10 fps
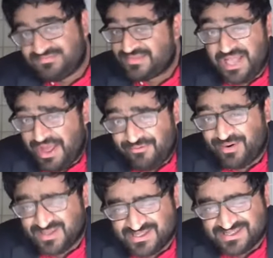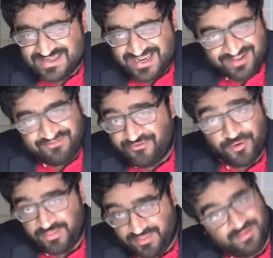And that runs, uh, for
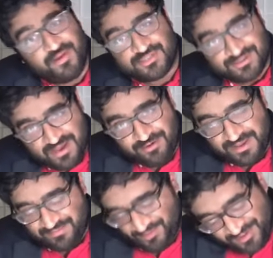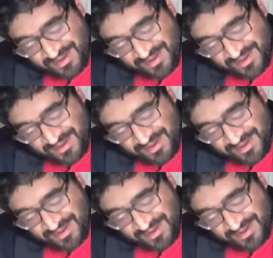the most amount of people,